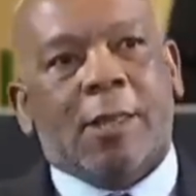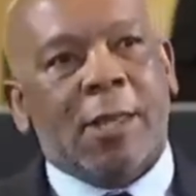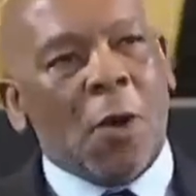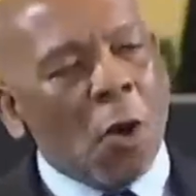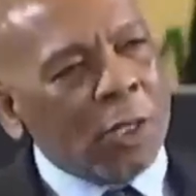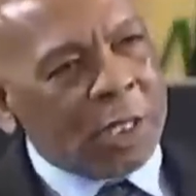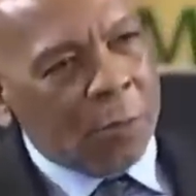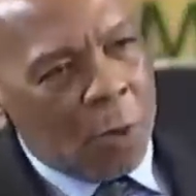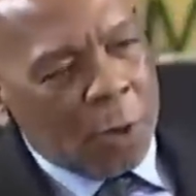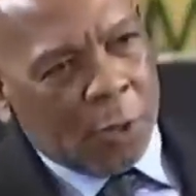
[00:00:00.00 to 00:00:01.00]
The
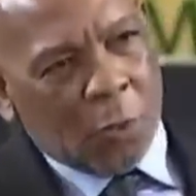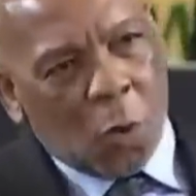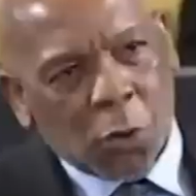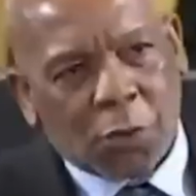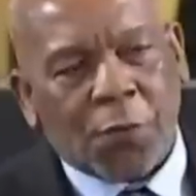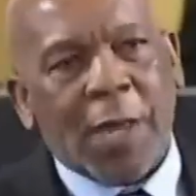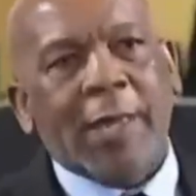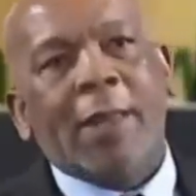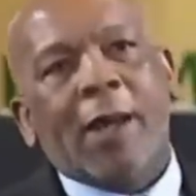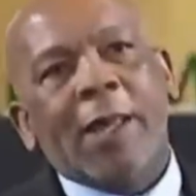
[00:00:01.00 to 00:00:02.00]
oxymoron goes further.